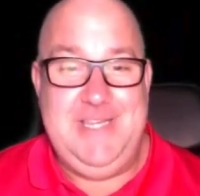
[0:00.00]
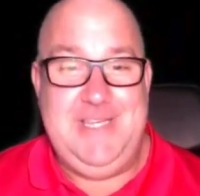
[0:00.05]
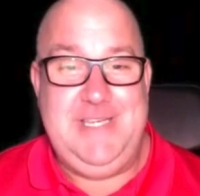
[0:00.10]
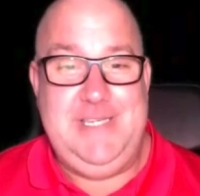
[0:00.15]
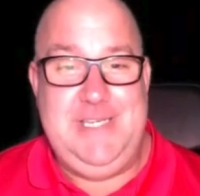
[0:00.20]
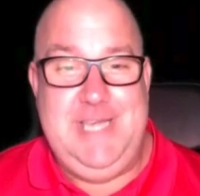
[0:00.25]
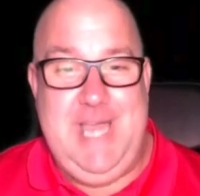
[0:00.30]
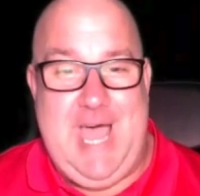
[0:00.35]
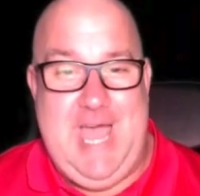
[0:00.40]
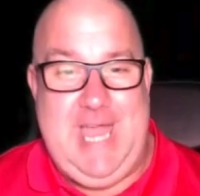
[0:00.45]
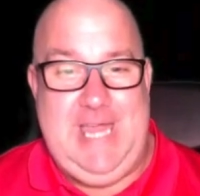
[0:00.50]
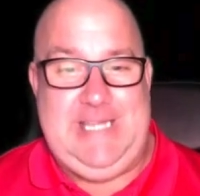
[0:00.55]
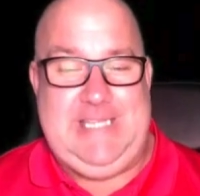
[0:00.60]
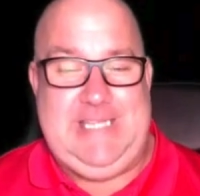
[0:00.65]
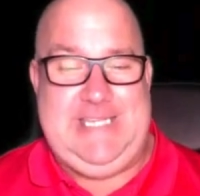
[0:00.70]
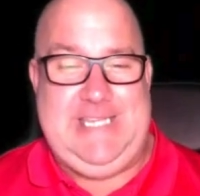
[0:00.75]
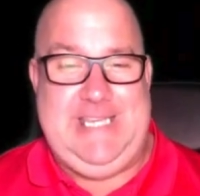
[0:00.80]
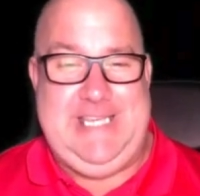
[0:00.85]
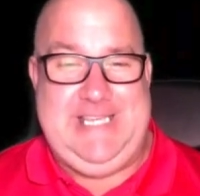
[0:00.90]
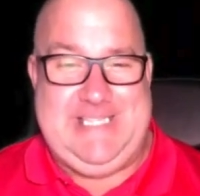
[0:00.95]

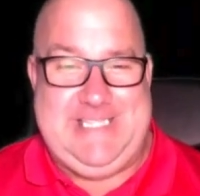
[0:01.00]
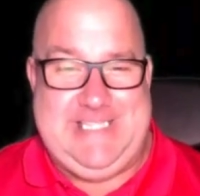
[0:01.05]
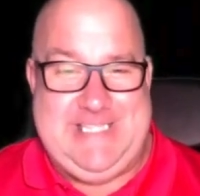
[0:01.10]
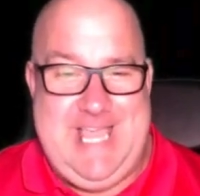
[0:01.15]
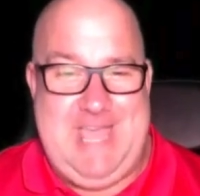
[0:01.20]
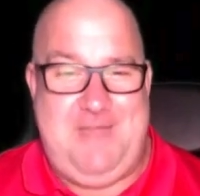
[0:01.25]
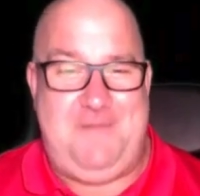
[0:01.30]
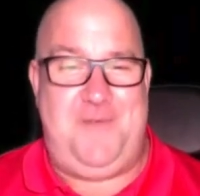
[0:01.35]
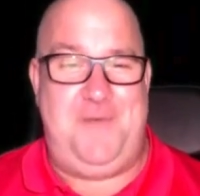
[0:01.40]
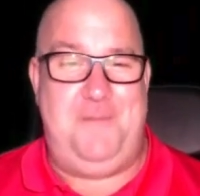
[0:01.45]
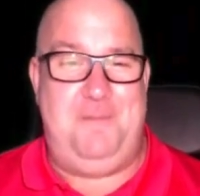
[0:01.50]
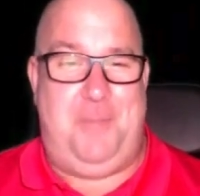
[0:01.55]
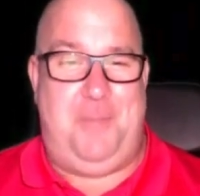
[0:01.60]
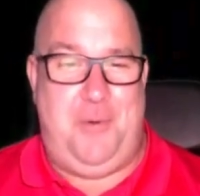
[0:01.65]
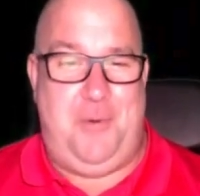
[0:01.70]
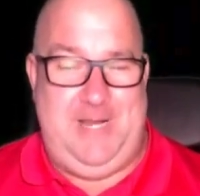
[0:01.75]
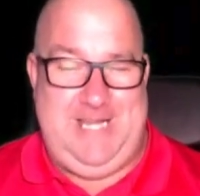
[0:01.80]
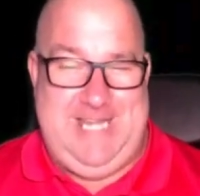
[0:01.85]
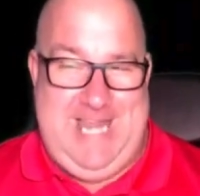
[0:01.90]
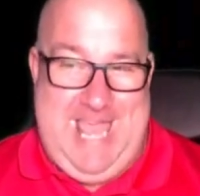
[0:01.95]

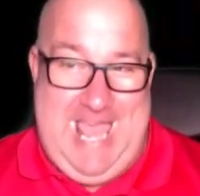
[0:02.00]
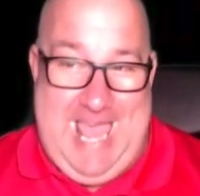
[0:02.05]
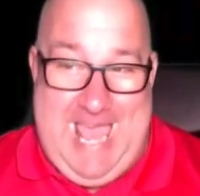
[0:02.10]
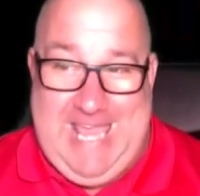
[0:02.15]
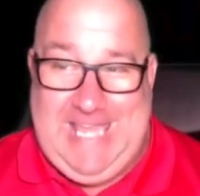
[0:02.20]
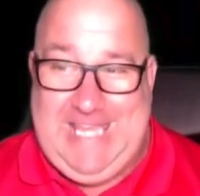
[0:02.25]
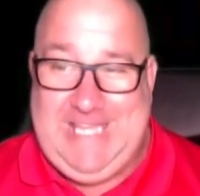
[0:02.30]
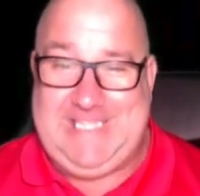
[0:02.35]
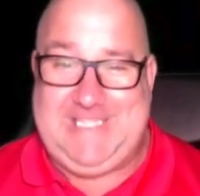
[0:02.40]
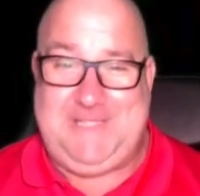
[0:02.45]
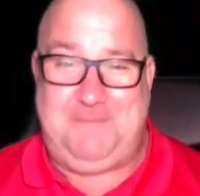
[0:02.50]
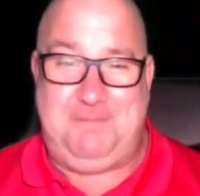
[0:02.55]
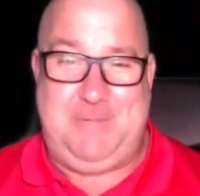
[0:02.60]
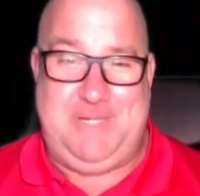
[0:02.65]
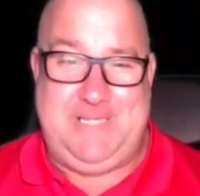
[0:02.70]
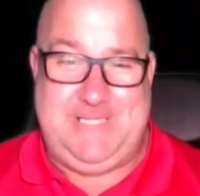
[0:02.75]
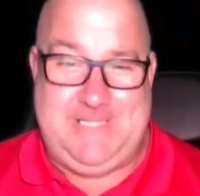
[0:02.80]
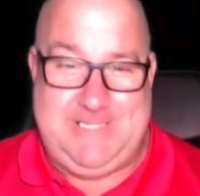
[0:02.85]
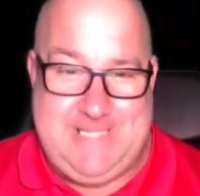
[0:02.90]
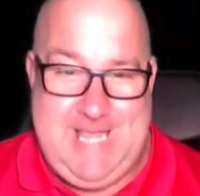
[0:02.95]

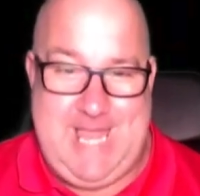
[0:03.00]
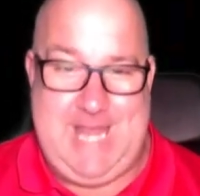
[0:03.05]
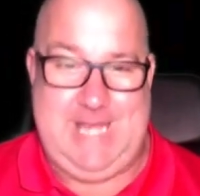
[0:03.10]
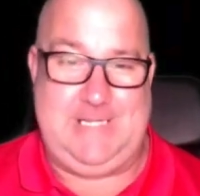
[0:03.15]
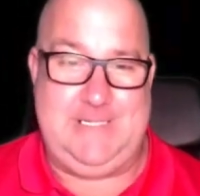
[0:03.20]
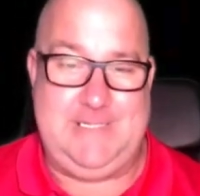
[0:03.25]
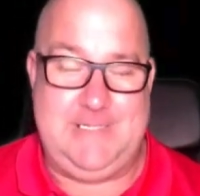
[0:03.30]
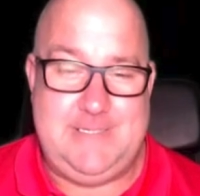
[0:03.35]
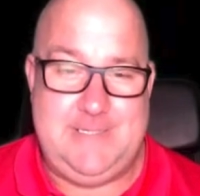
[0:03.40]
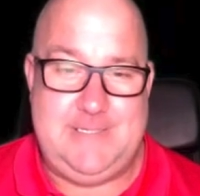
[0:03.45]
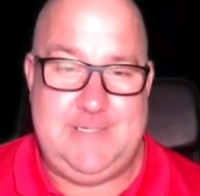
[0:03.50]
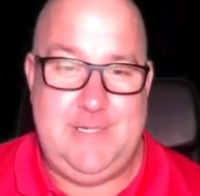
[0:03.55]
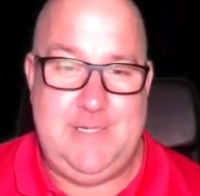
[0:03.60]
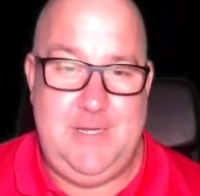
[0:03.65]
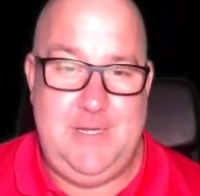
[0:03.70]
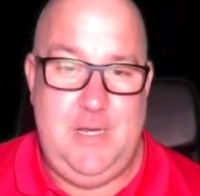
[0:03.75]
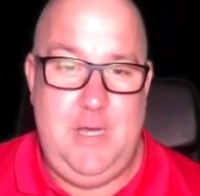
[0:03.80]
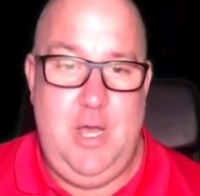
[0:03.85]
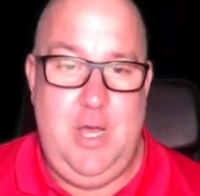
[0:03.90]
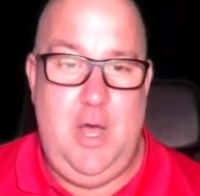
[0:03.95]
97.8%
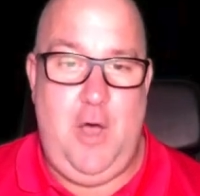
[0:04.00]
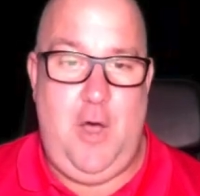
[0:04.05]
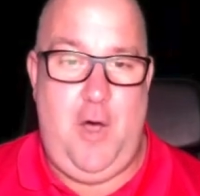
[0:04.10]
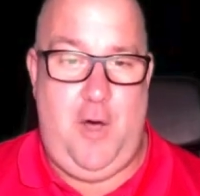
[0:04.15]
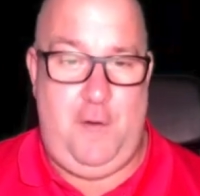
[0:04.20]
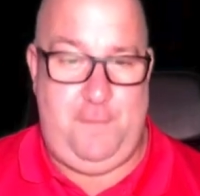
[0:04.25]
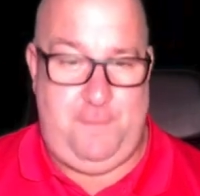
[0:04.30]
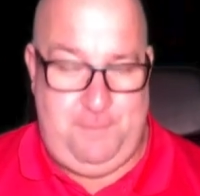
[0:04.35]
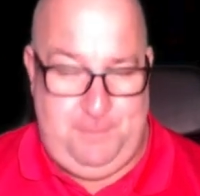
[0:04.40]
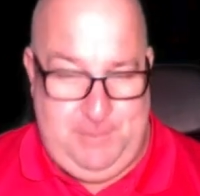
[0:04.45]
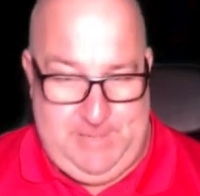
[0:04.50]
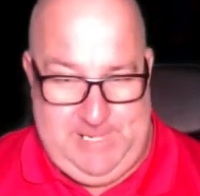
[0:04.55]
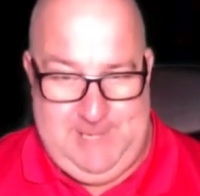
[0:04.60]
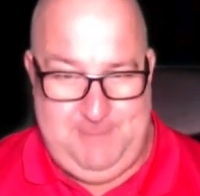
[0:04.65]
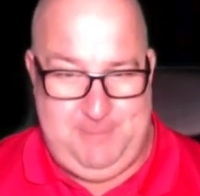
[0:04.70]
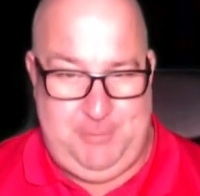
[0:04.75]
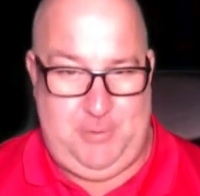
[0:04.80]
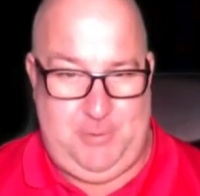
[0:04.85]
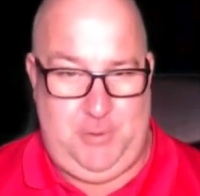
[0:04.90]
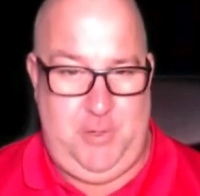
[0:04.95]
of
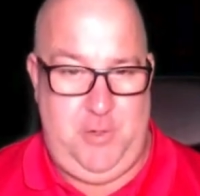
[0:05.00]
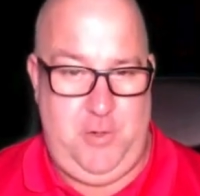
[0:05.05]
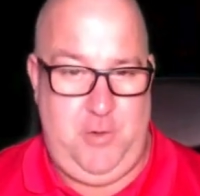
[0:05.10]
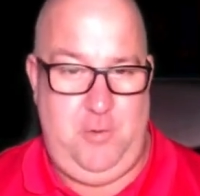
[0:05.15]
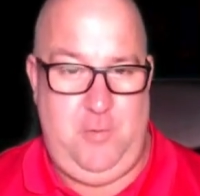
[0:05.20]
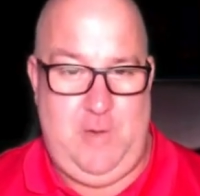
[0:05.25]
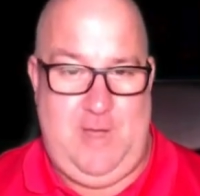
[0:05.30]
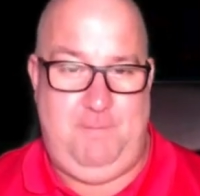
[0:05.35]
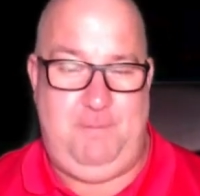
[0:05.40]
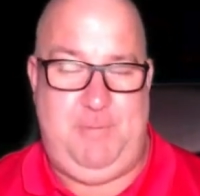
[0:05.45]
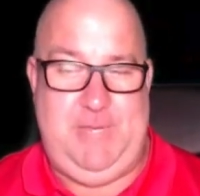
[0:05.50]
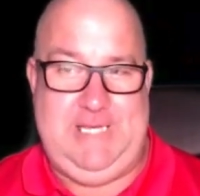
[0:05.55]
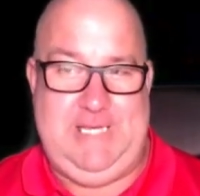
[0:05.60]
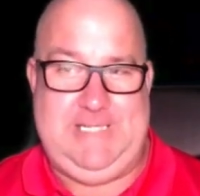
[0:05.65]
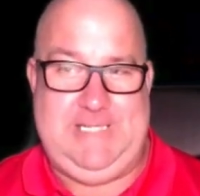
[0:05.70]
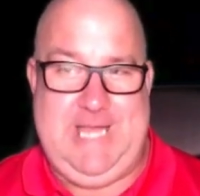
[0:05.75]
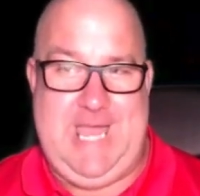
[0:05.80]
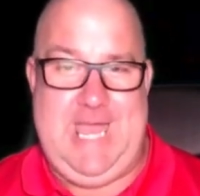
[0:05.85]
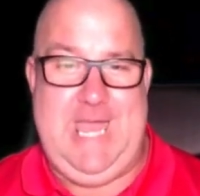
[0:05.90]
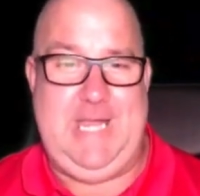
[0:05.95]
people who have
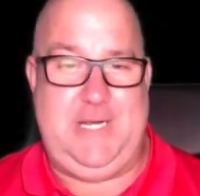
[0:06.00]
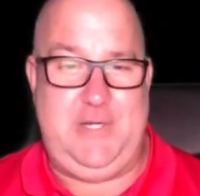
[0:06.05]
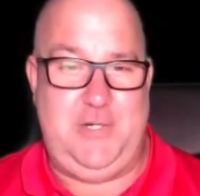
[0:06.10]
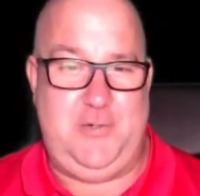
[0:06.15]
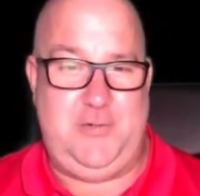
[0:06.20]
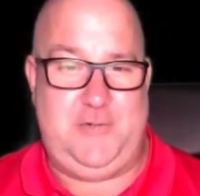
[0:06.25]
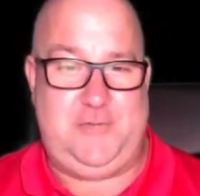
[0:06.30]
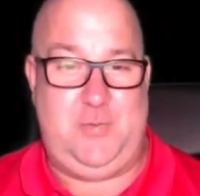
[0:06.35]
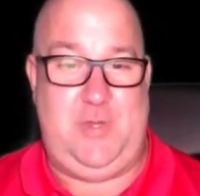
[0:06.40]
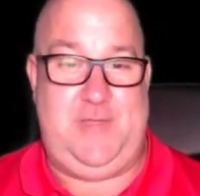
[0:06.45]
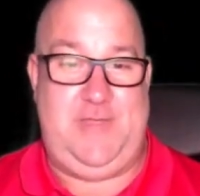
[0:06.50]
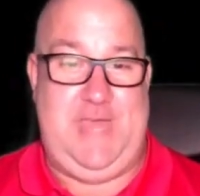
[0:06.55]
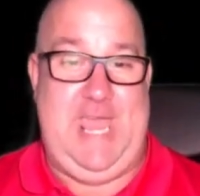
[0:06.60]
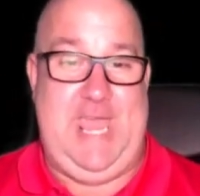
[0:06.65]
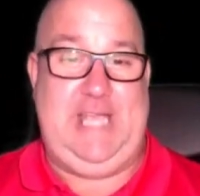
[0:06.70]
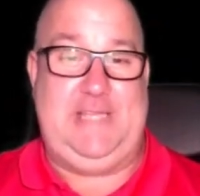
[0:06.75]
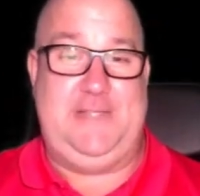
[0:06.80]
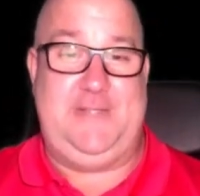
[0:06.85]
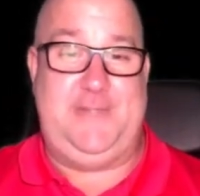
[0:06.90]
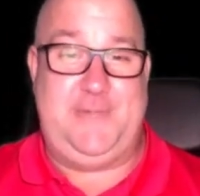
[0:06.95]
been diagnosed with
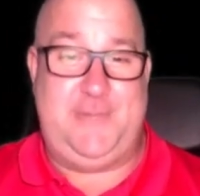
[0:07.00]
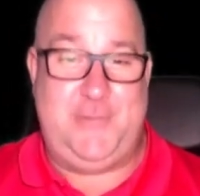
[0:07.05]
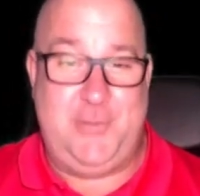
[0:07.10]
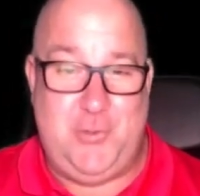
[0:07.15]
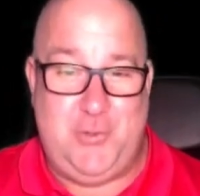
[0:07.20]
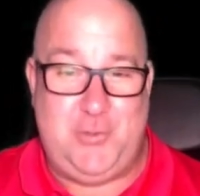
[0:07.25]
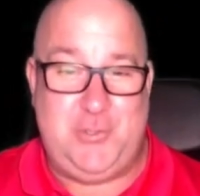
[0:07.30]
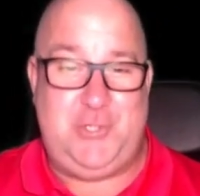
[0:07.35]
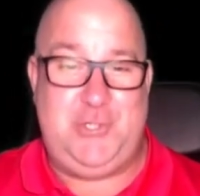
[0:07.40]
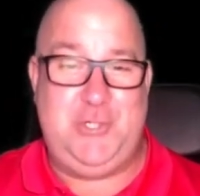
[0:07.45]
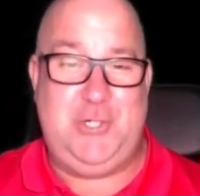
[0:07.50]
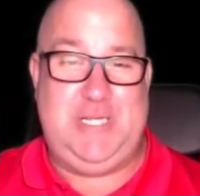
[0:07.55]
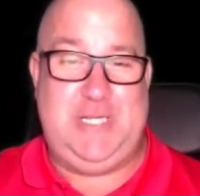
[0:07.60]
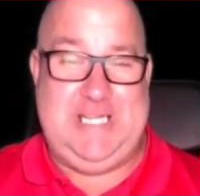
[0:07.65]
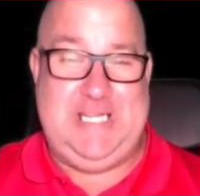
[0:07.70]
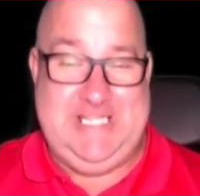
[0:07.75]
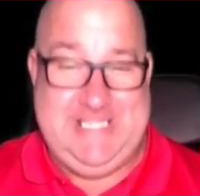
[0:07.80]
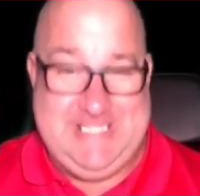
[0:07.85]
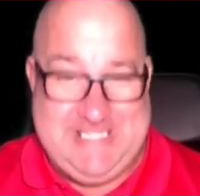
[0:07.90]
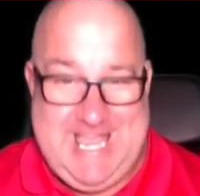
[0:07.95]
a
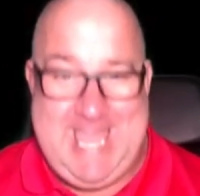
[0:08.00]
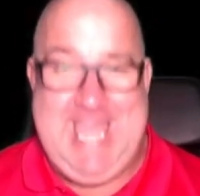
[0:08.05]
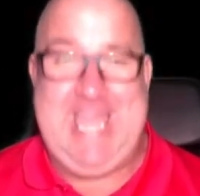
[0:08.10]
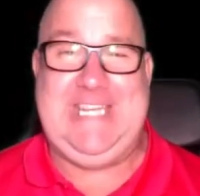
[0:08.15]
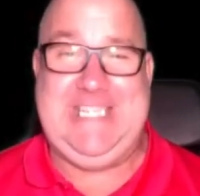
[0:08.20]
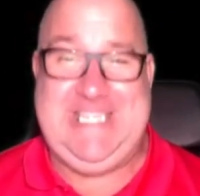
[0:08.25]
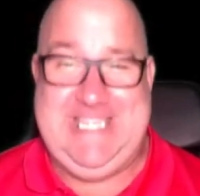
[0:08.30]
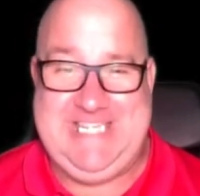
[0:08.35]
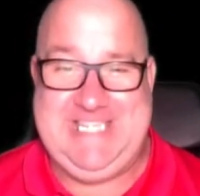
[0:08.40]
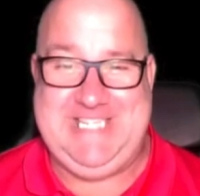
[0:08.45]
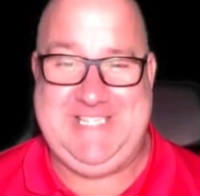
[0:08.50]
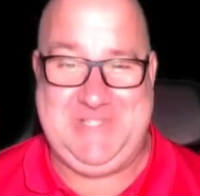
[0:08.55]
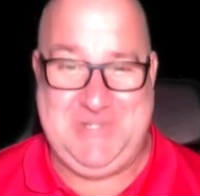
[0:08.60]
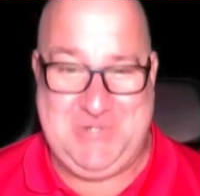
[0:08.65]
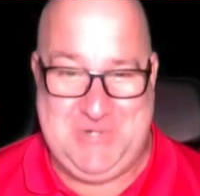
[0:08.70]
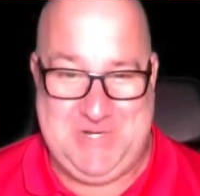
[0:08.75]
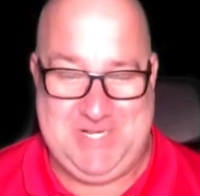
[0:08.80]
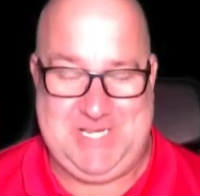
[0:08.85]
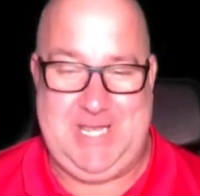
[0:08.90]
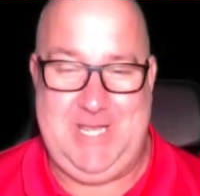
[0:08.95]
social anxiety
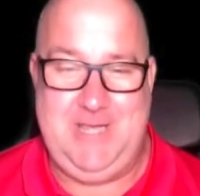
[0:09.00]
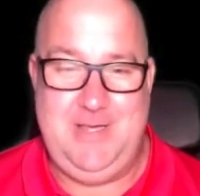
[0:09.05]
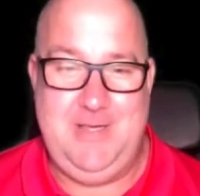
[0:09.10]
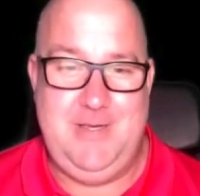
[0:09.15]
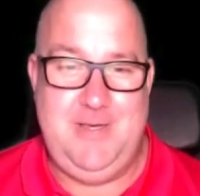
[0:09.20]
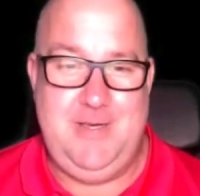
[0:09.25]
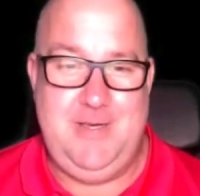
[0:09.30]
disorder